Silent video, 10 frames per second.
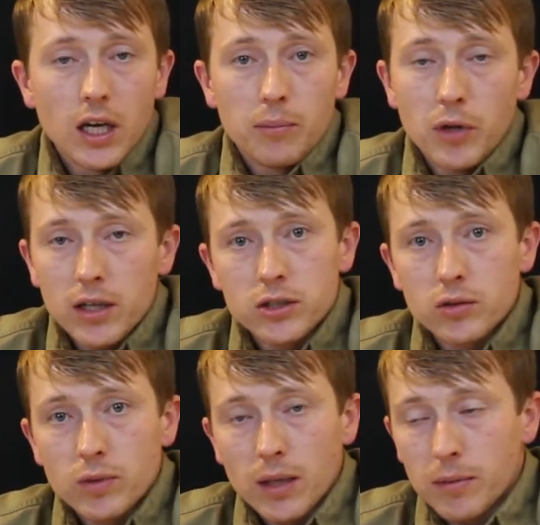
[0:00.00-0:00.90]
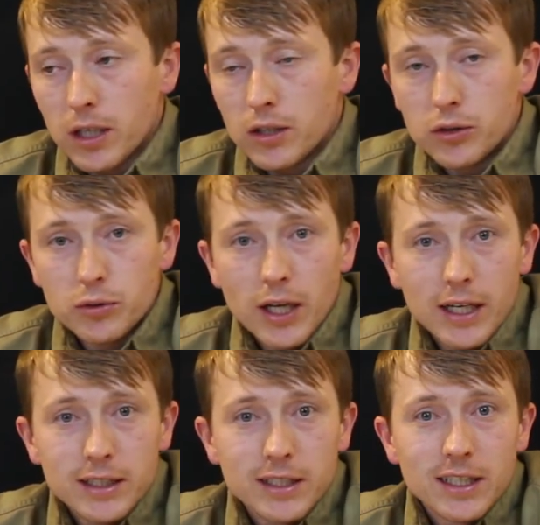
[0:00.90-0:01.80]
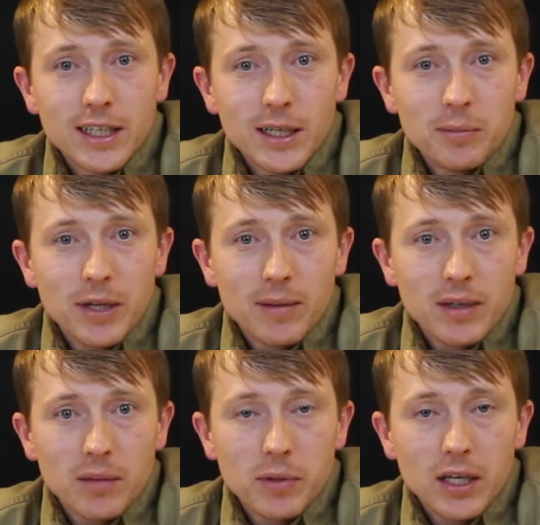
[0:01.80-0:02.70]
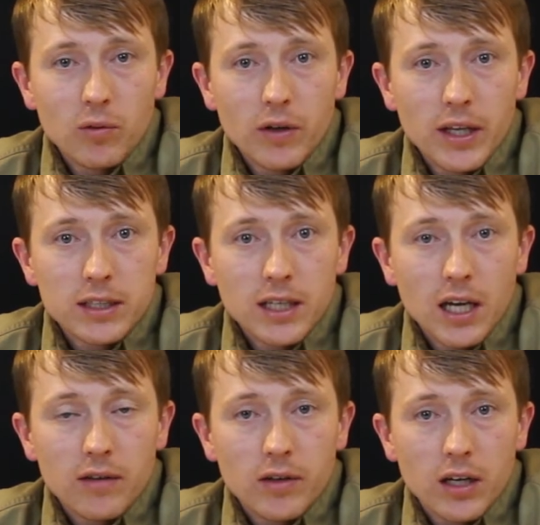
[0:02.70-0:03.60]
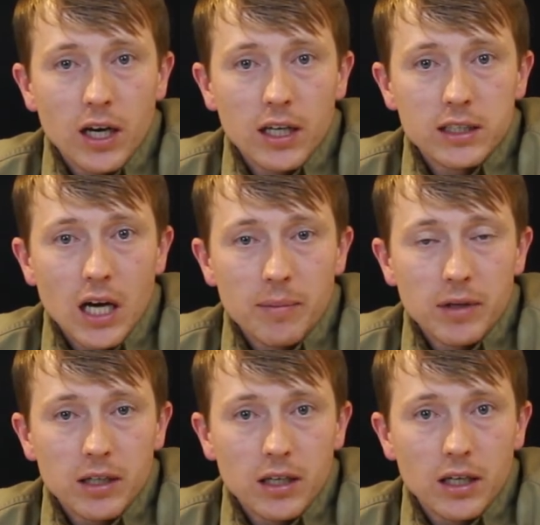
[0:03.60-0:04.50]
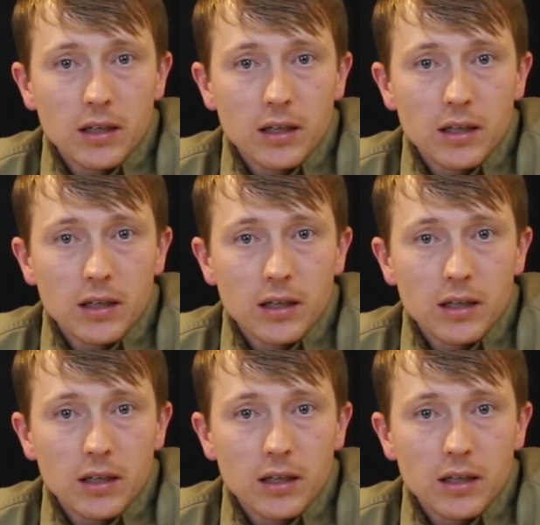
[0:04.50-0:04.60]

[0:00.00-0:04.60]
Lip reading: Not sure what I'm going to do next, but I'm going to pick one that's kind of on a hot topic,